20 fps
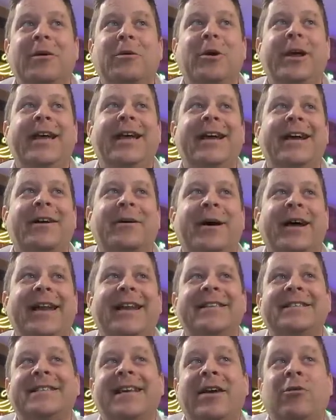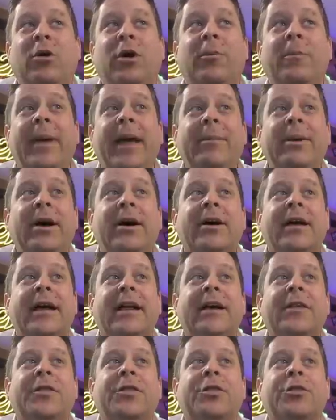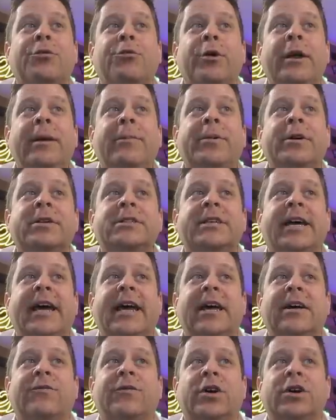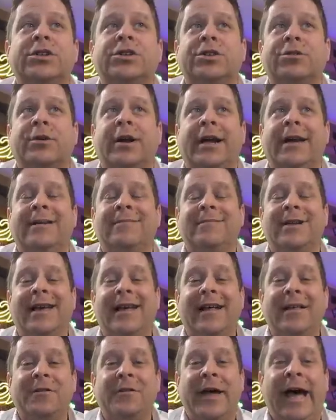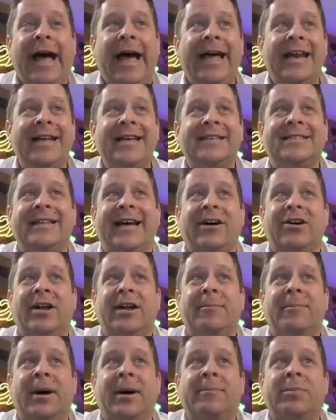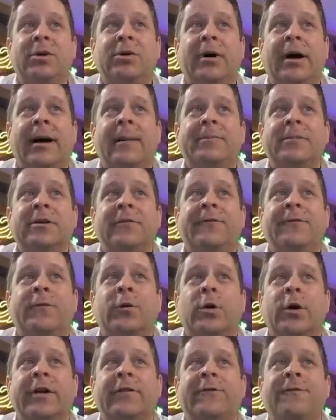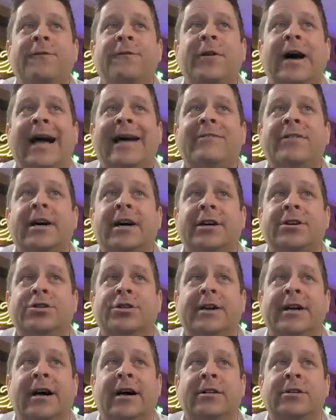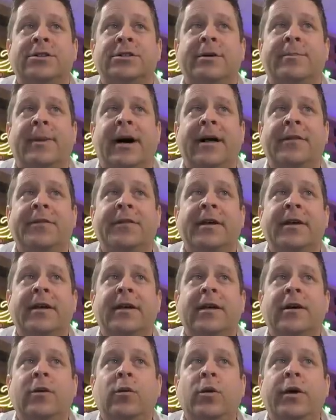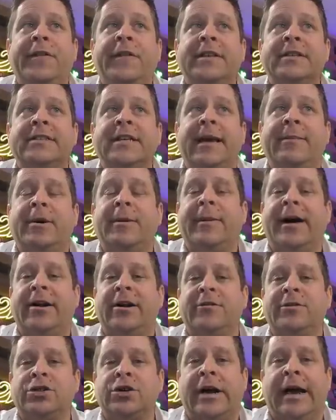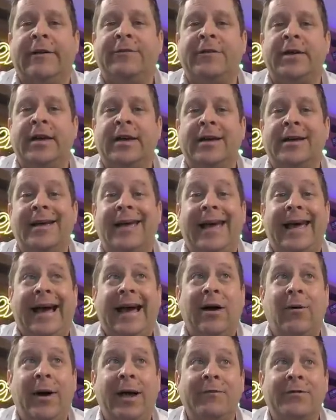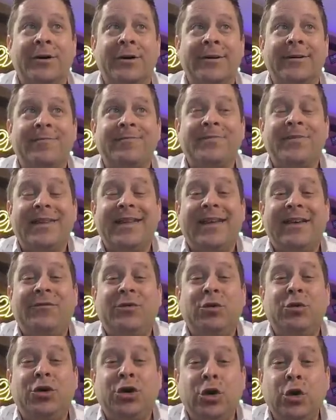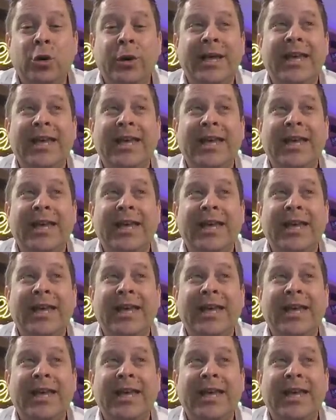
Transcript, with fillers: we can go in and say, well, maybe I'll get a 3% conversion rate. That is now going to bump you up to $4,500 a month with the same amount of traffic. However, if you do